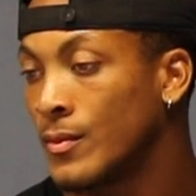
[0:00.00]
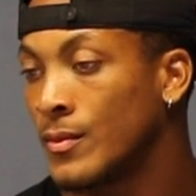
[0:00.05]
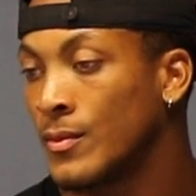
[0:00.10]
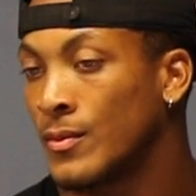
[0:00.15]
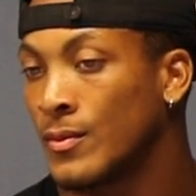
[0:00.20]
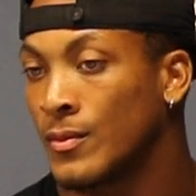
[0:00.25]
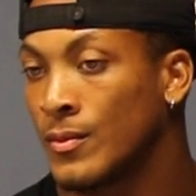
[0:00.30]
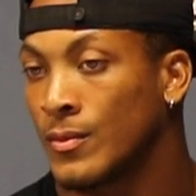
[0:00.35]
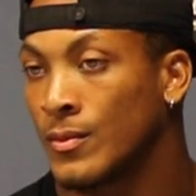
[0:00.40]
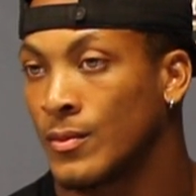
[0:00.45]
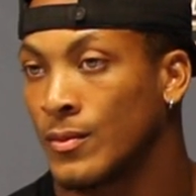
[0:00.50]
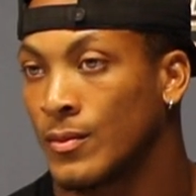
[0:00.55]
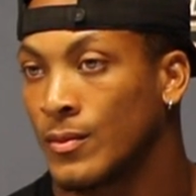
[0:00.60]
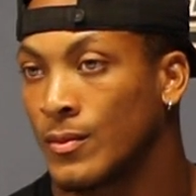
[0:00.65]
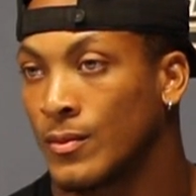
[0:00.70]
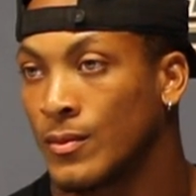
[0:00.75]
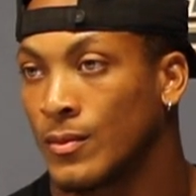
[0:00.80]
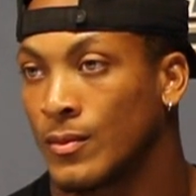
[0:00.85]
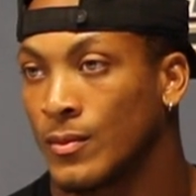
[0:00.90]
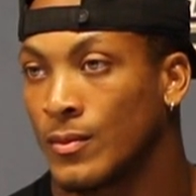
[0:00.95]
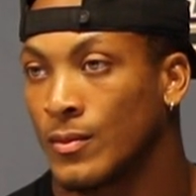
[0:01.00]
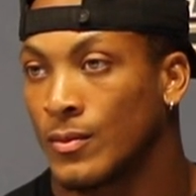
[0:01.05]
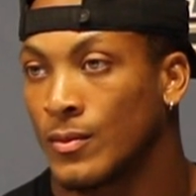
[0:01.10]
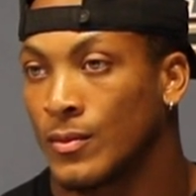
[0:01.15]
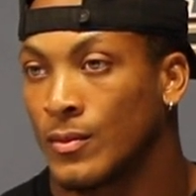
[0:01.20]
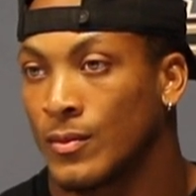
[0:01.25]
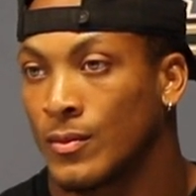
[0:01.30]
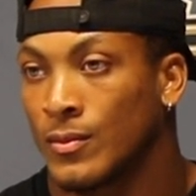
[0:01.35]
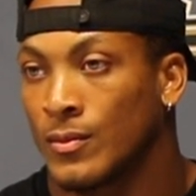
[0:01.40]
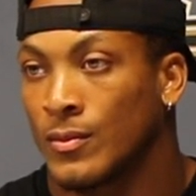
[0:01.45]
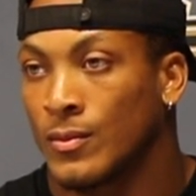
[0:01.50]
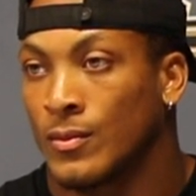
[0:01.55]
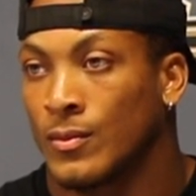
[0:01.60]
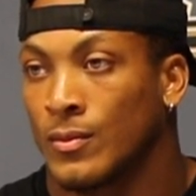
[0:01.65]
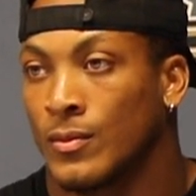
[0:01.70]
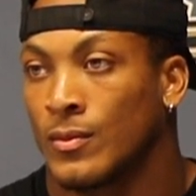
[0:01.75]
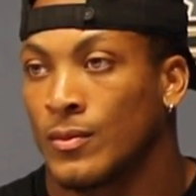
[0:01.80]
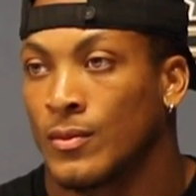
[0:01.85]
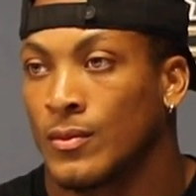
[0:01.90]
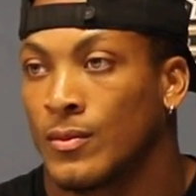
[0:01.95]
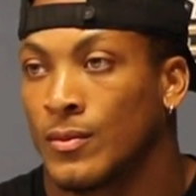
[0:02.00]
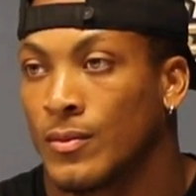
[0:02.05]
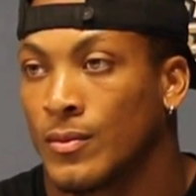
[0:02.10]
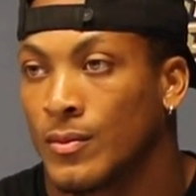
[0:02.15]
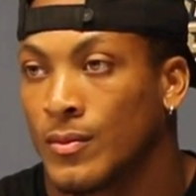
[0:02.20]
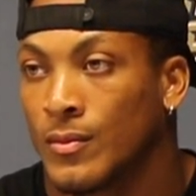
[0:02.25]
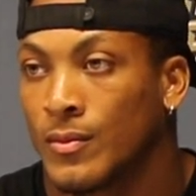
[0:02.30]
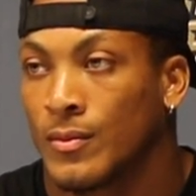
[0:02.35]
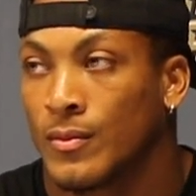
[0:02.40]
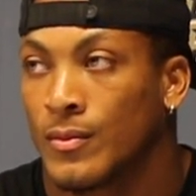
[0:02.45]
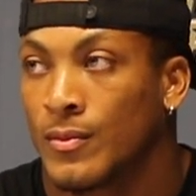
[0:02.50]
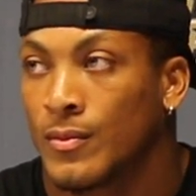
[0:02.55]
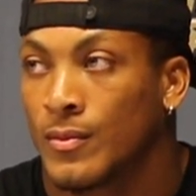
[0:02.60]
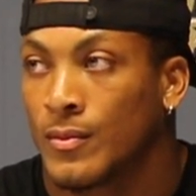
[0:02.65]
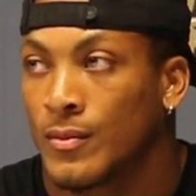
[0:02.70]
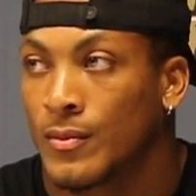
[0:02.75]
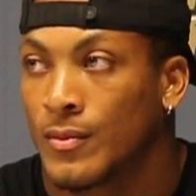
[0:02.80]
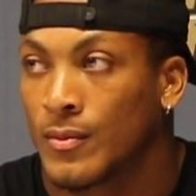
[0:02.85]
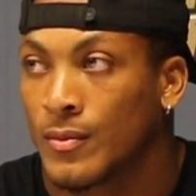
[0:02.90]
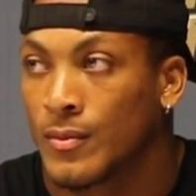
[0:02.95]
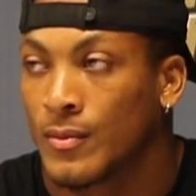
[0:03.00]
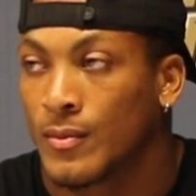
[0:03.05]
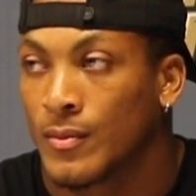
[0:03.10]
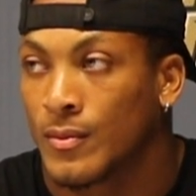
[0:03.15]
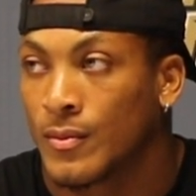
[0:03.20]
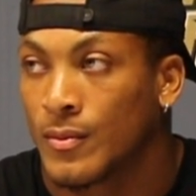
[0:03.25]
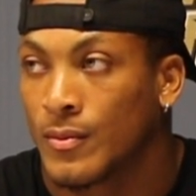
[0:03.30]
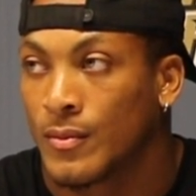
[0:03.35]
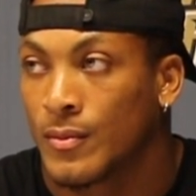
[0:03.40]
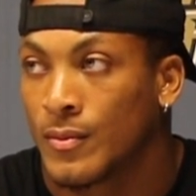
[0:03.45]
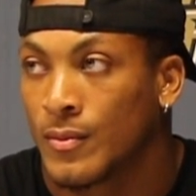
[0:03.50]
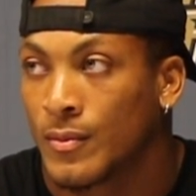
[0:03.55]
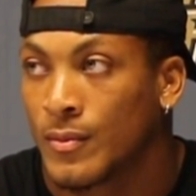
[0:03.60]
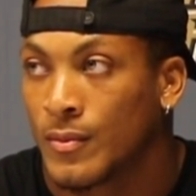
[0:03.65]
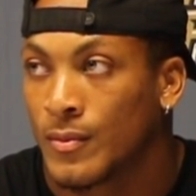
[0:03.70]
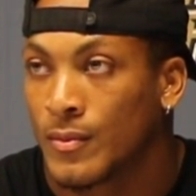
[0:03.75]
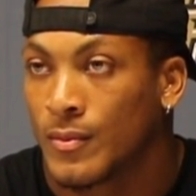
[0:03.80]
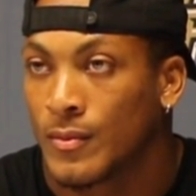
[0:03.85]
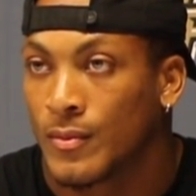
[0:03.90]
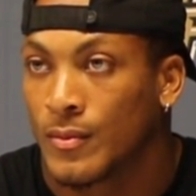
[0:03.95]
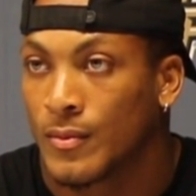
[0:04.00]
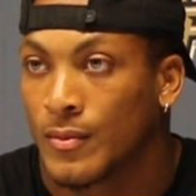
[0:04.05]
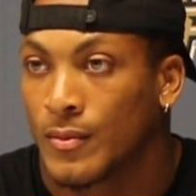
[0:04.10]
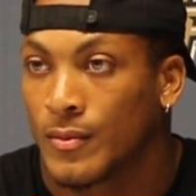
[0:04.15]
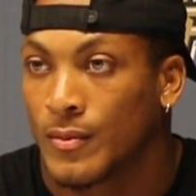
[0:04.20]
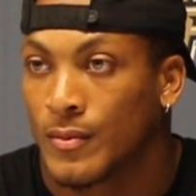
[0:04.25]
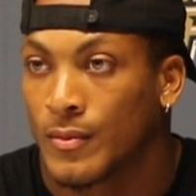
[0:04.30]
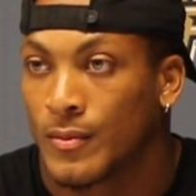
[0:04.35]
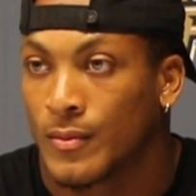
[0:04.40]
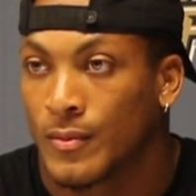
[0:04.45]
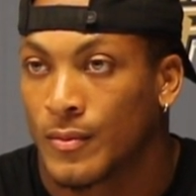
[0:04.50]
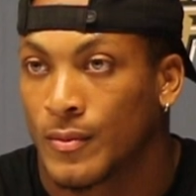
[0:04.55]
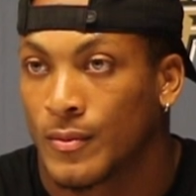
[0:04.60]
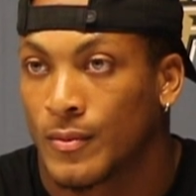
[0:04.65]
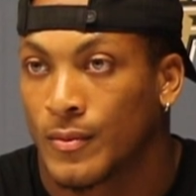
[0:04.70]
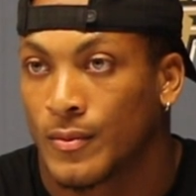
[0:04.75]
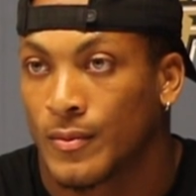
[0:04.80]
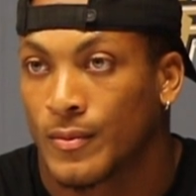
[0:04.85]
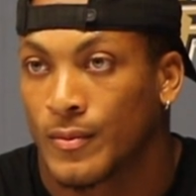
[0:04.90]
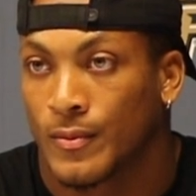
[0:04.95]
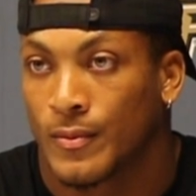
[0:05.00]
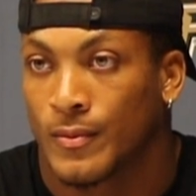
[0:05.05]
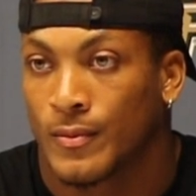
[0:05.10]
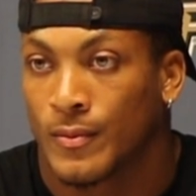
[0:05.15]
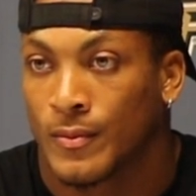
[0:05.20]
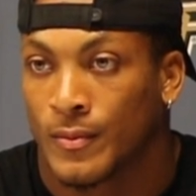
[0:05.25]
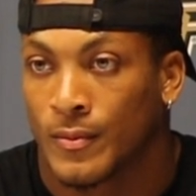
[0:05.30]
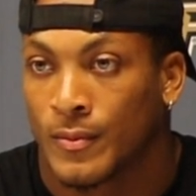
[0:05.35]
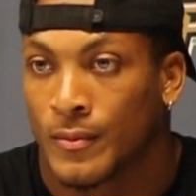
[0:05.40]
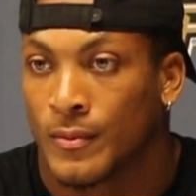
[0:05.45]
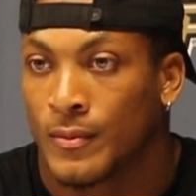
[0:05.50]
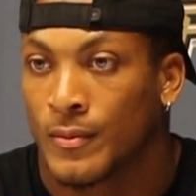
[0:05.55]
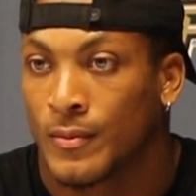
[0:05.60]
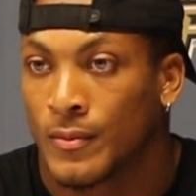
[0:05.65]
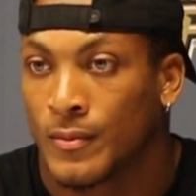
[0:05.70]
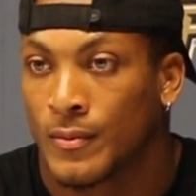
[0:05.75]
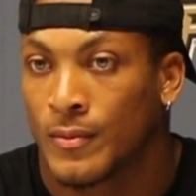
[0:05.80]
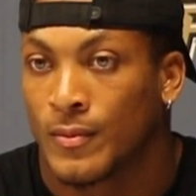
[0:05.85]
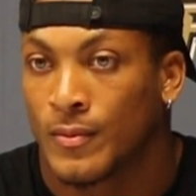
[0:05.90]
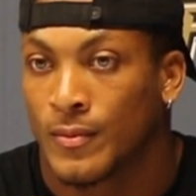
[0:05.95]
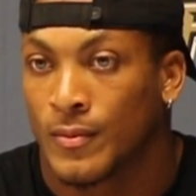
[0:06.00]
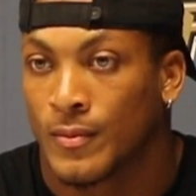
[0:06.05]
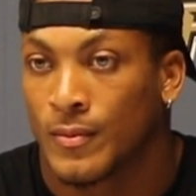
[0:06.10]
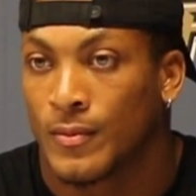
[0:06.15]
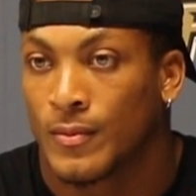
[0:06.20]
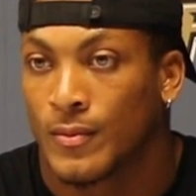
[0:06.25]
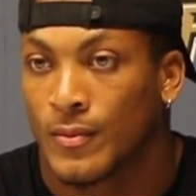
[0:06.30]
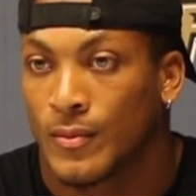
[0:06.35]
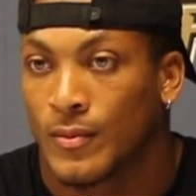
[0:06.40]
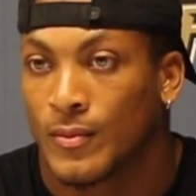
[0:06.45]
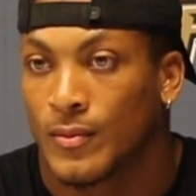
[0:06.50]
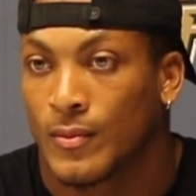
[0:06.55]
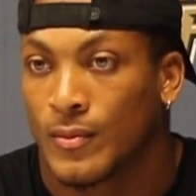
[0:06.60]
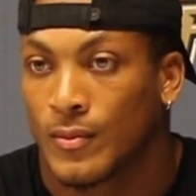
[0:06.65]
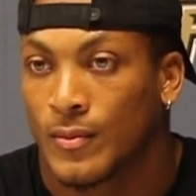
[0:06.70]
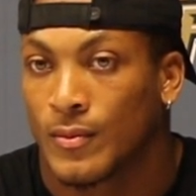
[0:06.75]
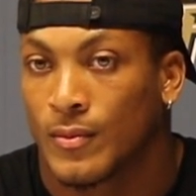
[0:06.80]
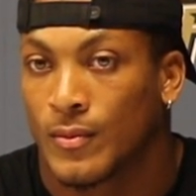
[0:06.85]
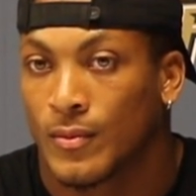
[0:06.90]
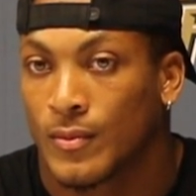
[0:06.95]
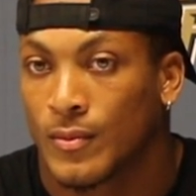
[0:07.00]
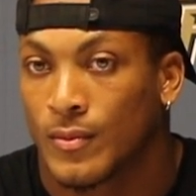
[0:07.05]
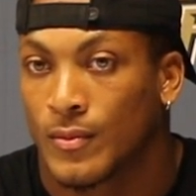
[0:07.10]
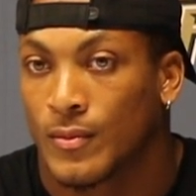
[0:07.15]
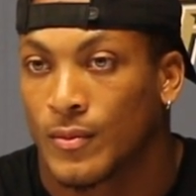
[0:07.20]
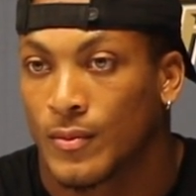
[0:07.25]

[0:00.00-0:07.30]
(not speaking)